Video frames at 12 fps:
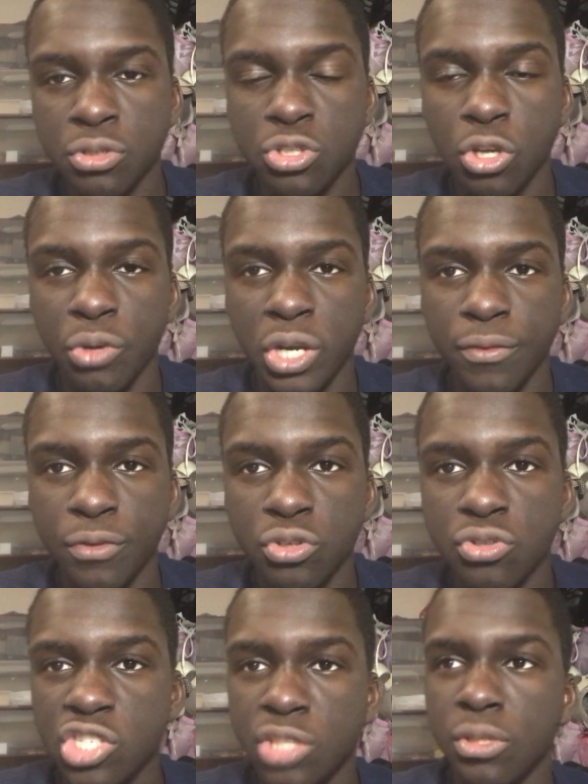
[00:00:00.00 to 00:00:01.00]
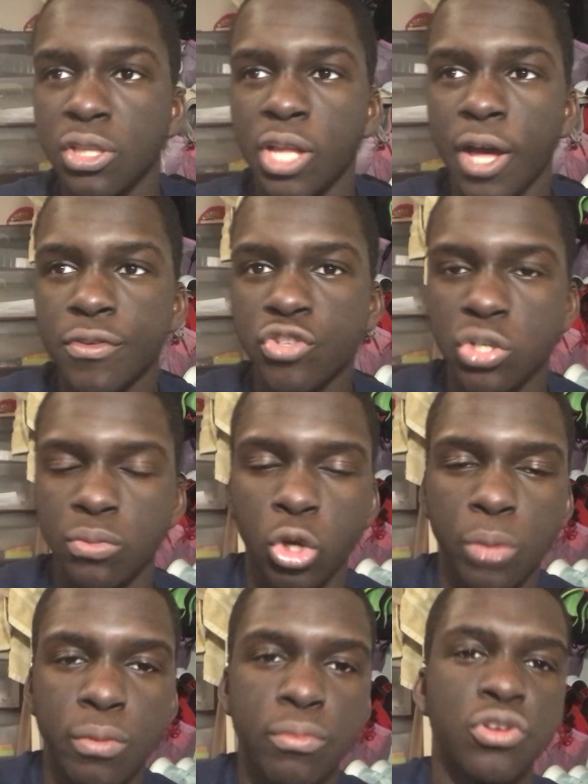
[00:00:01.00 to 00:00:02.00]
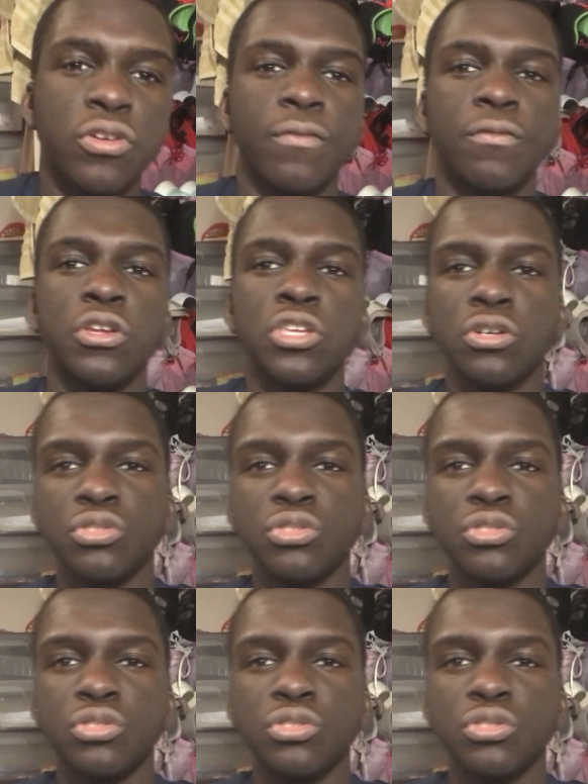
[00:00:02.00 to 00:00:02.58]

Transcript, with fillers: So whenever you see me live streaming or premiering a video,